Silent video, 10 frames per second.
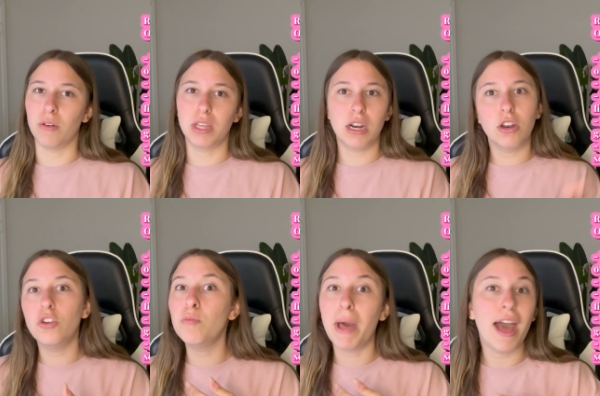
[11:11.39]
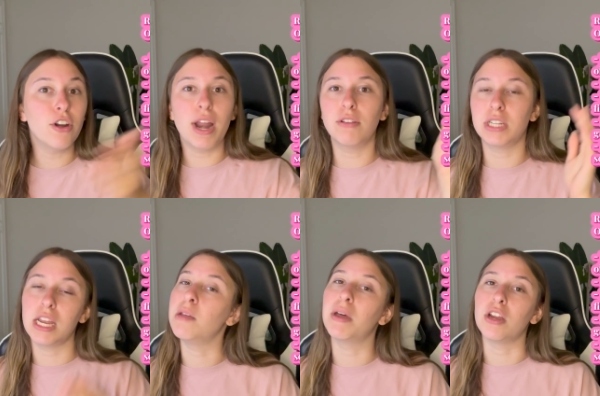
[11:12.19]
getting a new pattern out to
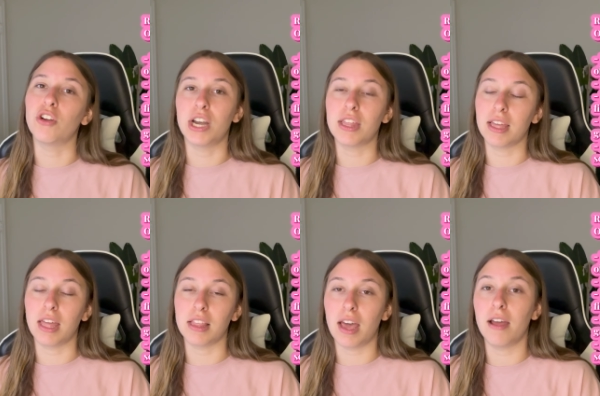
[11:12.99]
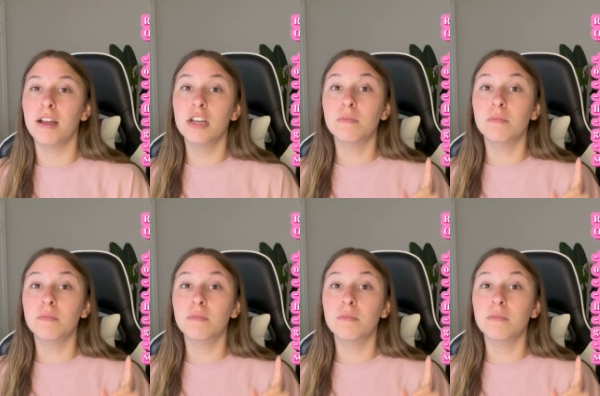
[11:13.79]
anybody or anything like that.